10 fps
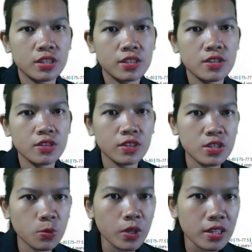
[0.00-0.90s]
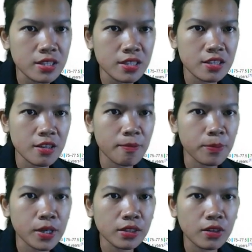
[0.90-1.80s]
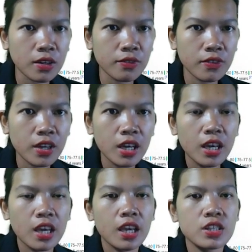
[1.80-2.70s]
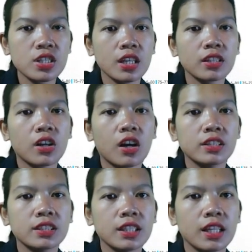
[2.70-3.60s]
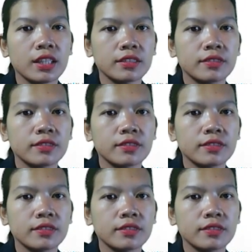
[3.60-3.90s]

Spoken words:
So as well as in some part of Asian continent,